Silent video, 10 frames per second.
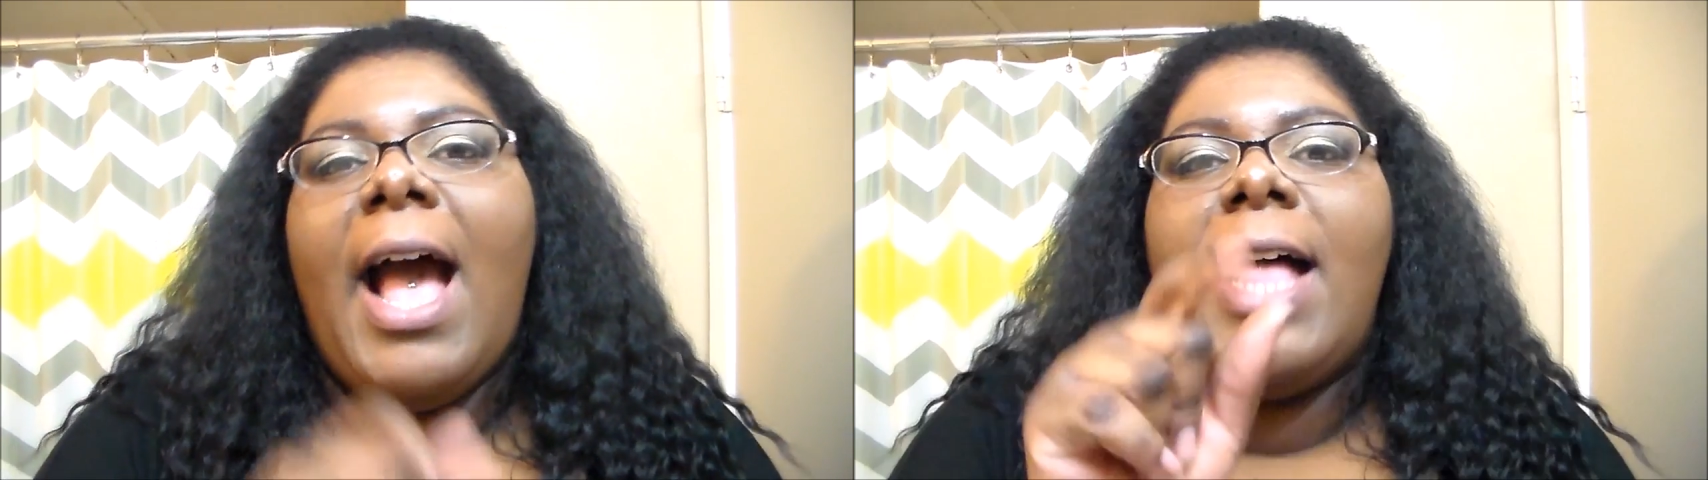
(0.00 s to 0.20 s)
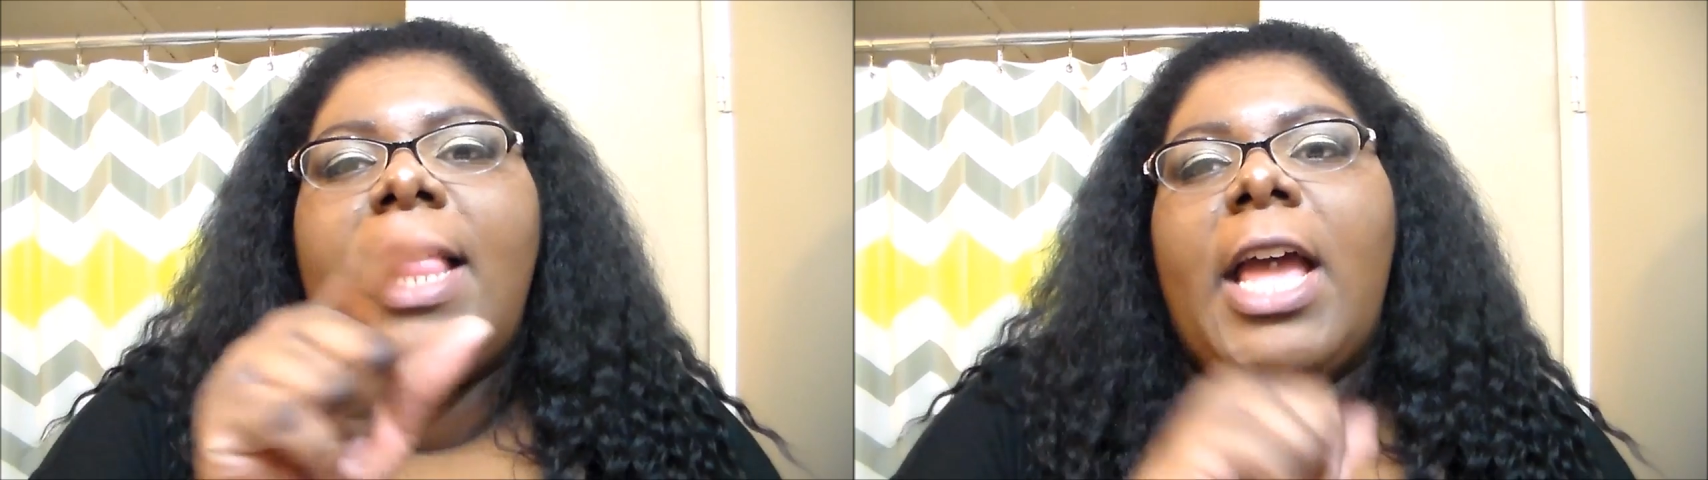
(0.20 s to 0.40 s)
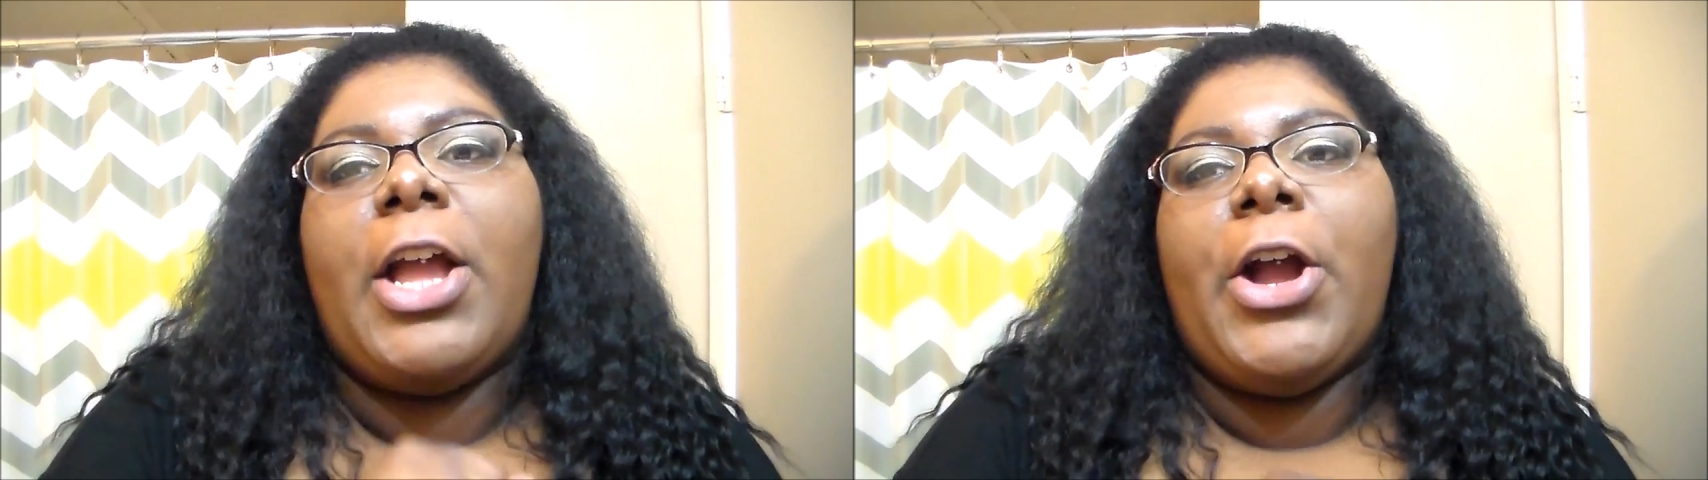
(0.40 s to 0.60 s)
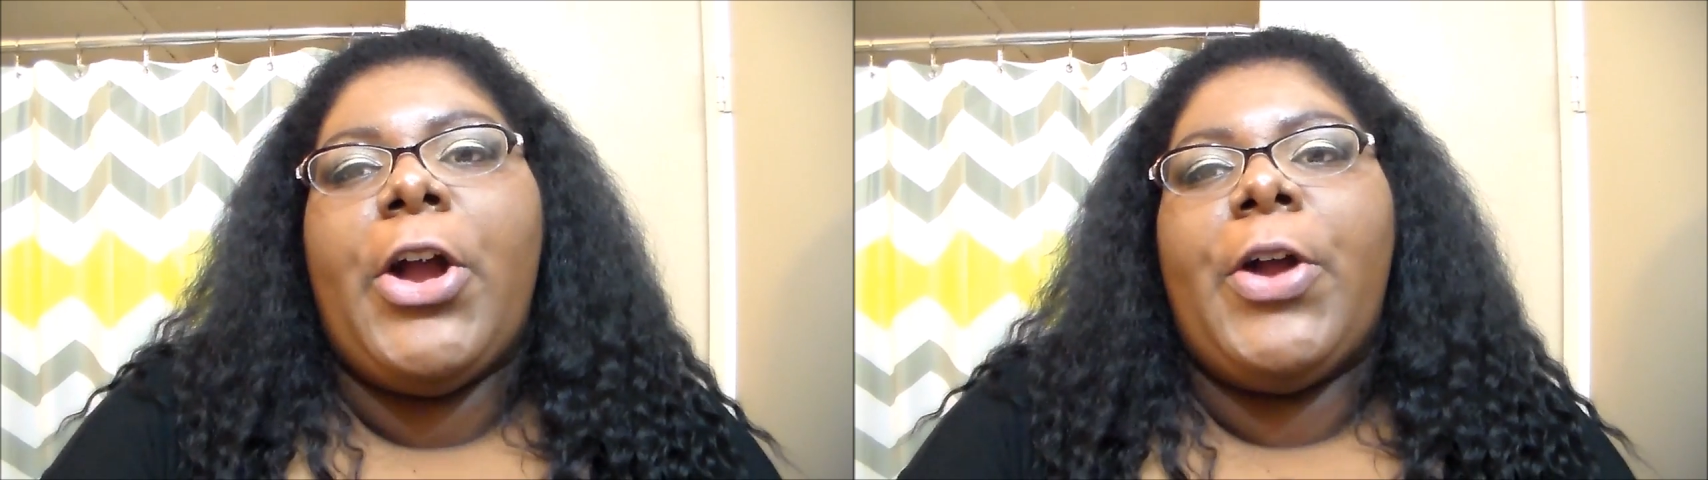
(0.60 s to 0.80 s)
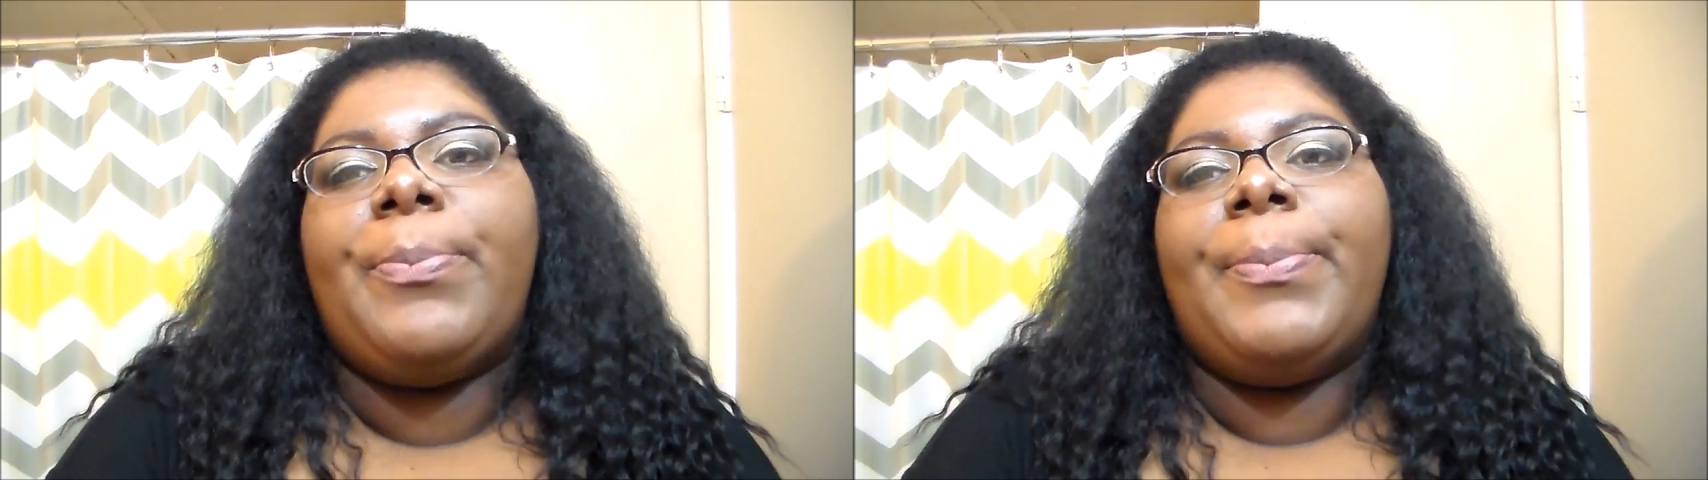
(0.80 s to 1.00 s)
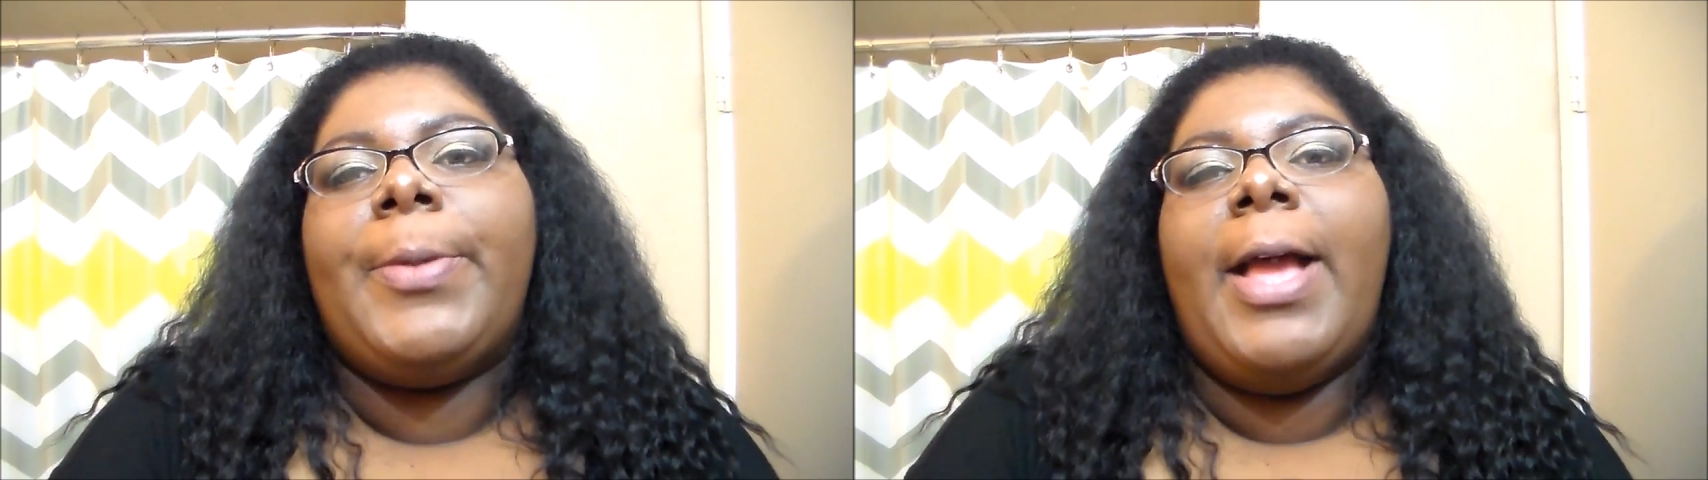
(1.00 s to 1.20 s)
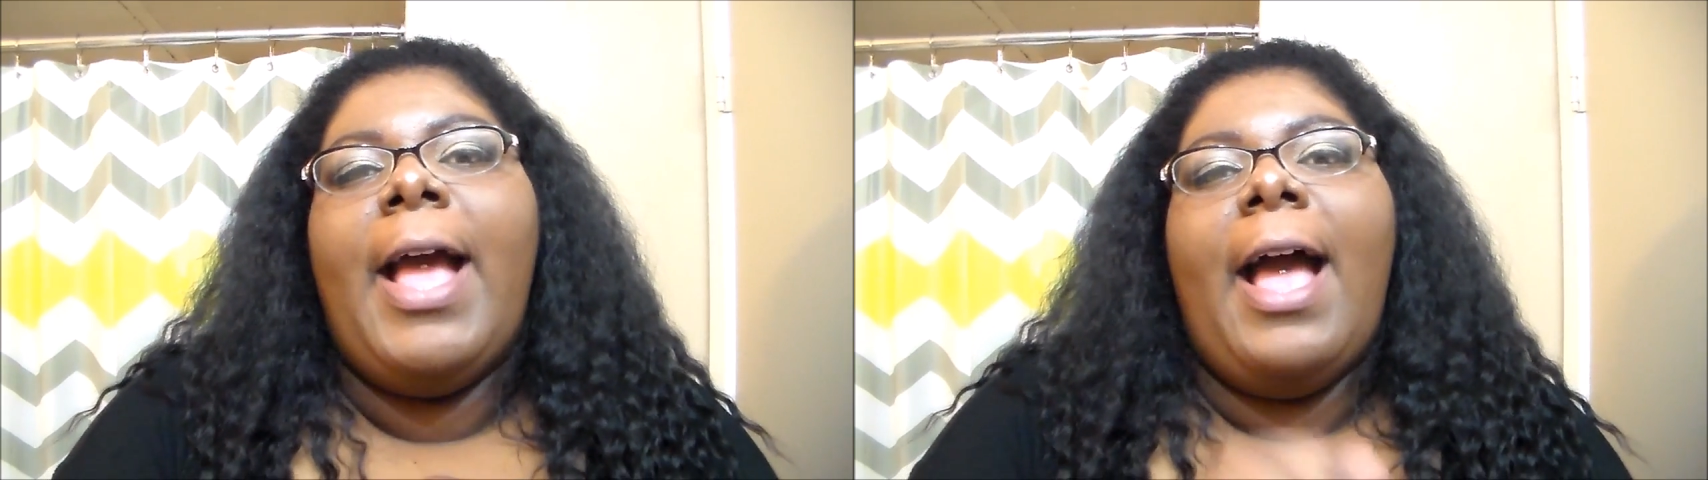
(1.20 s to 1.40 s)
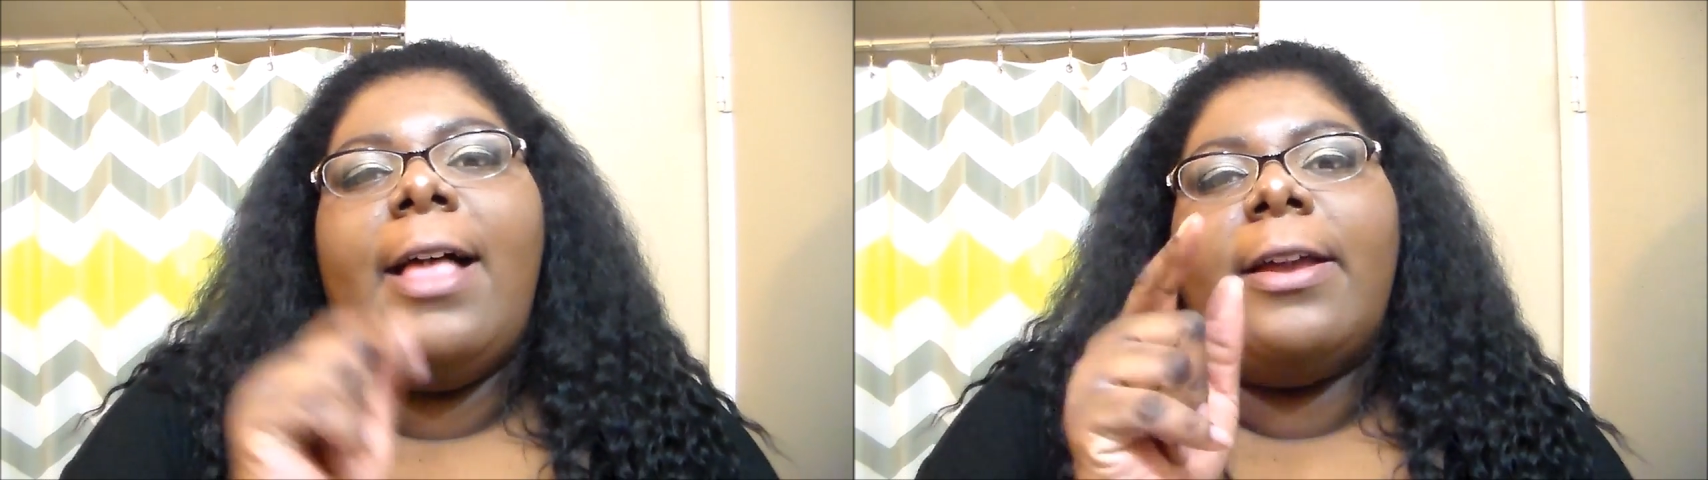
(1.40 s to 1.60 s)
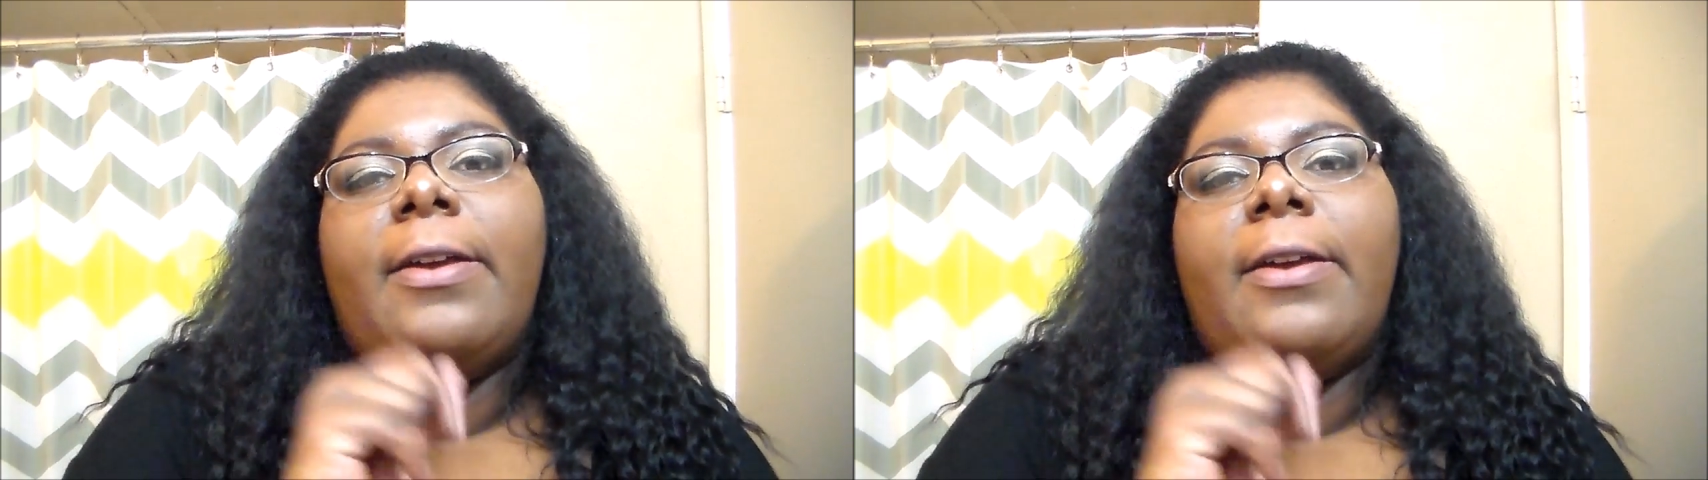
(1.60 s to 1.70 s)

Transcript: I like her. I